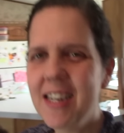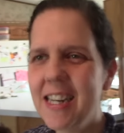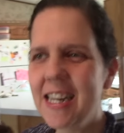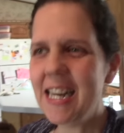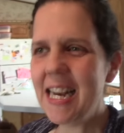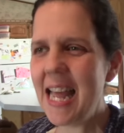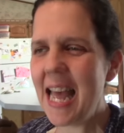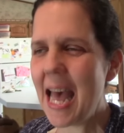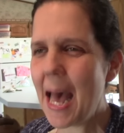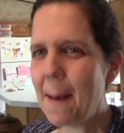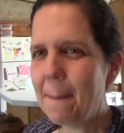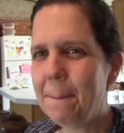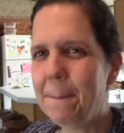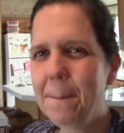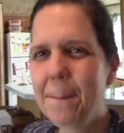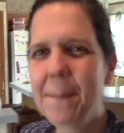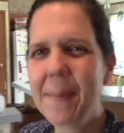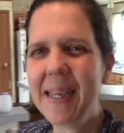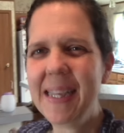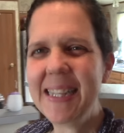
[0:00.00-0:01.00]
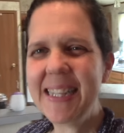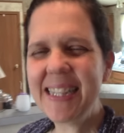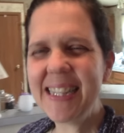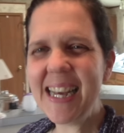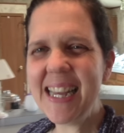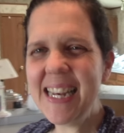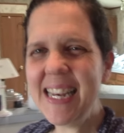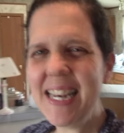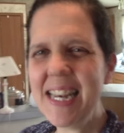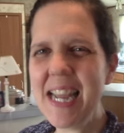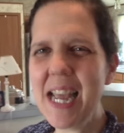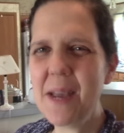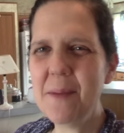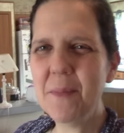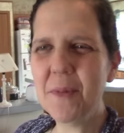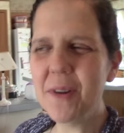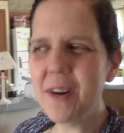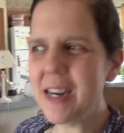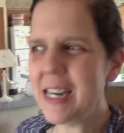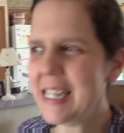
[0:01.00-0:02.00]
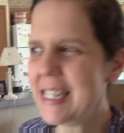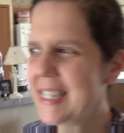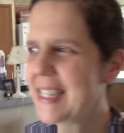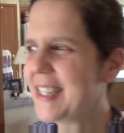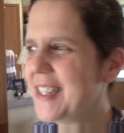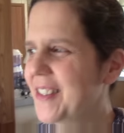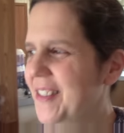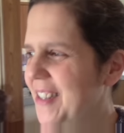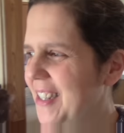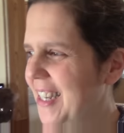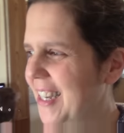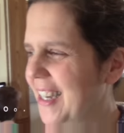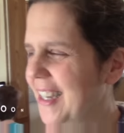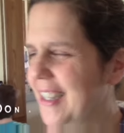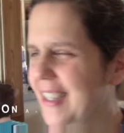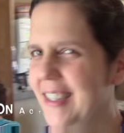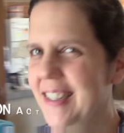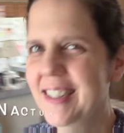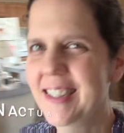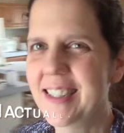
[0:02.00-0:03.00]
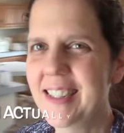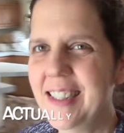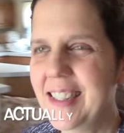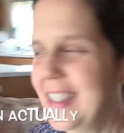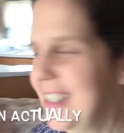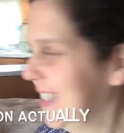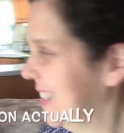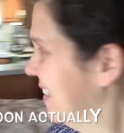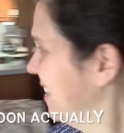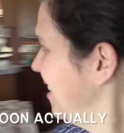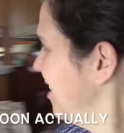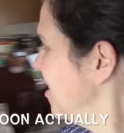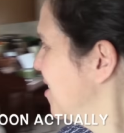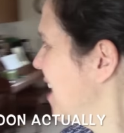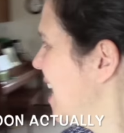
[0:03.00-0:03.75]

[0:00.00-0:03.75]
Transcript: Good. Happy Sunday morning to you. You